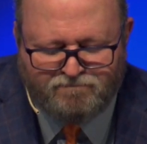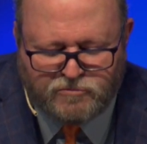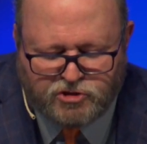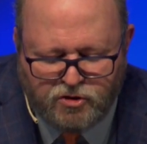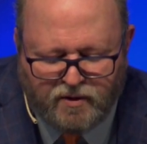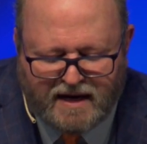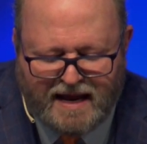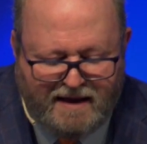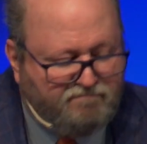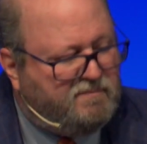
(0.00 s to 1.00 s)
Do it,
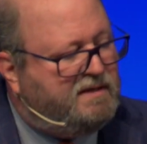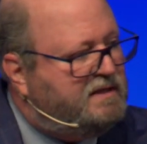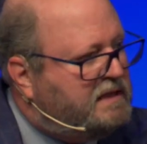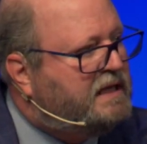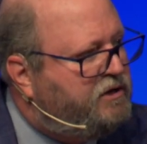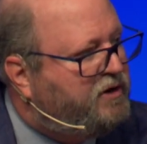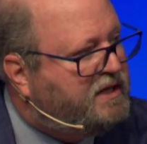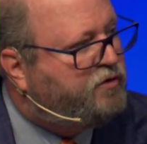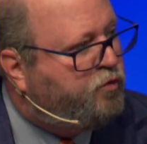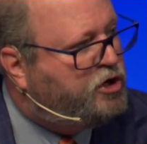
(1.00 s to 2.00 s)
literally
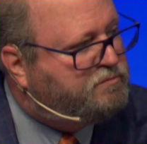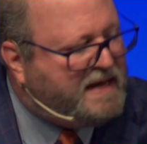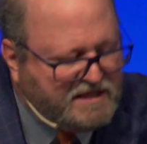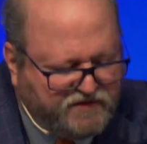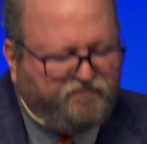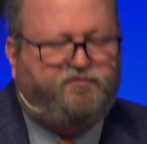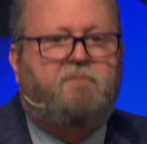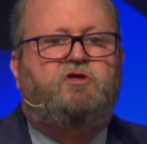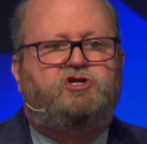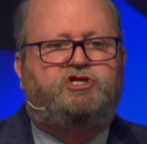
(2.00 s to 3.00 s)
the word means
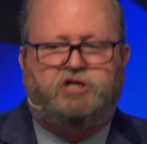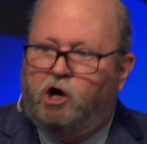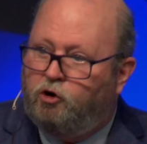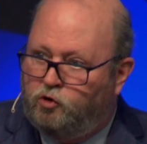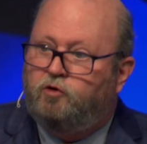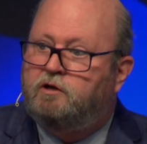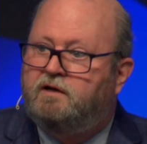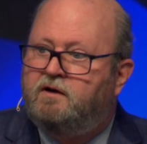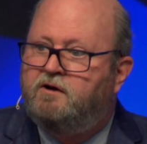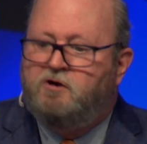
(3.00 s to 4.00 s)
from the soul,
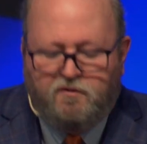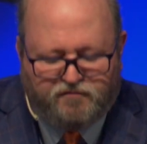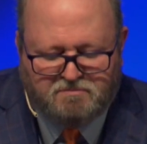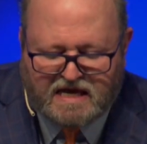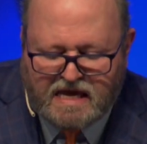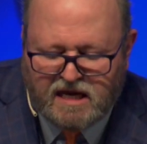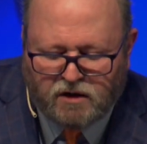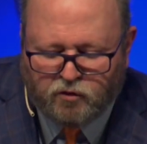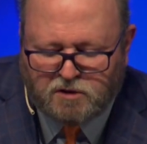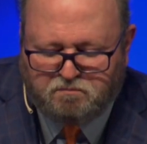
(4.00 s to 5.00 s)
from the
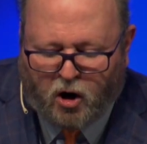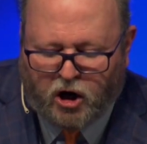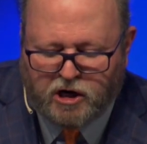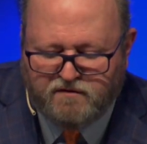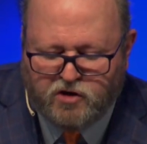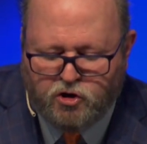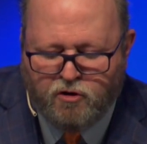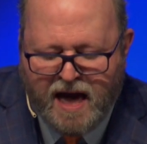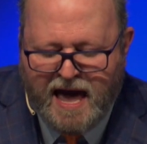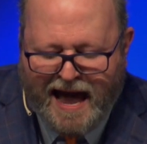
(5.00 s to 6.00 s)
inward part of
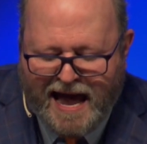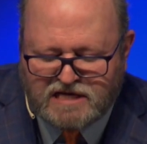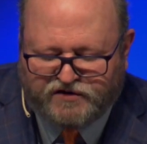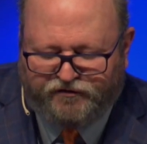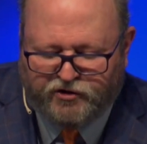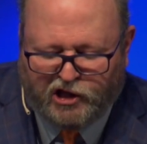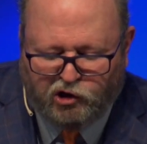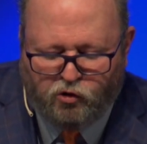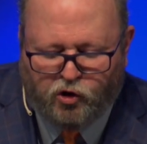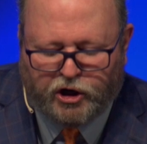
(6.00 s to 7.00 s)
you, as for the
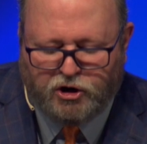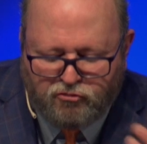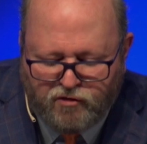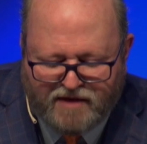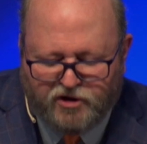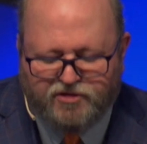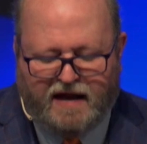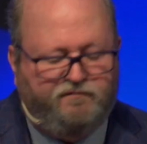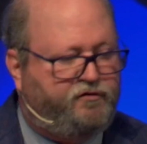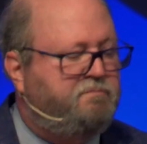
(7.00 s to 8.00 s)
Lord rather
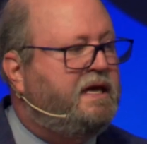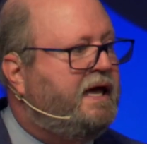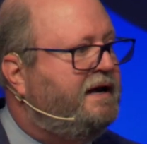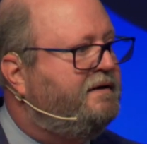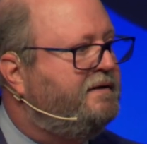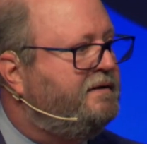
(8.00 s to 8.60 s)
than for men.